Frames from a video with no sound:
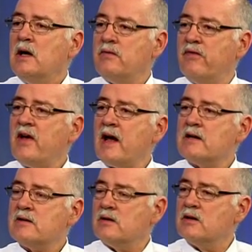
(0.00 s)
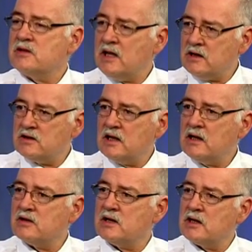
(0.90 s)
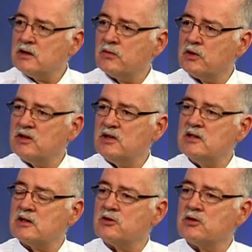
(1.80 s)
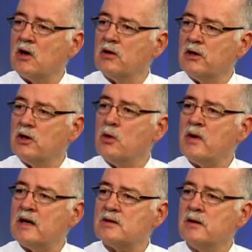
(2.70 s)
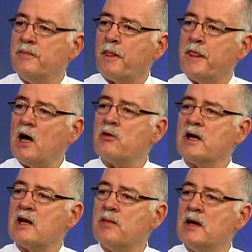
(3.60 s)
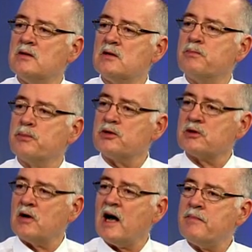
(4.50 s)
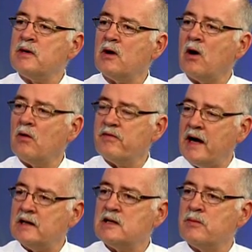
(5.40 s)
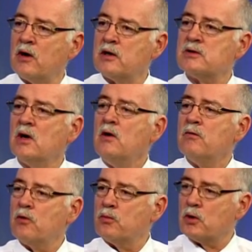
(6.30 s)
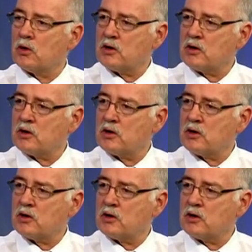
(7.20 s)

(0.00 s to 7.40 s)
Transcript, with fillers: In fact, the CDC, the Centers for Disease Control in the US, now recommends that prescribing of antibiotics for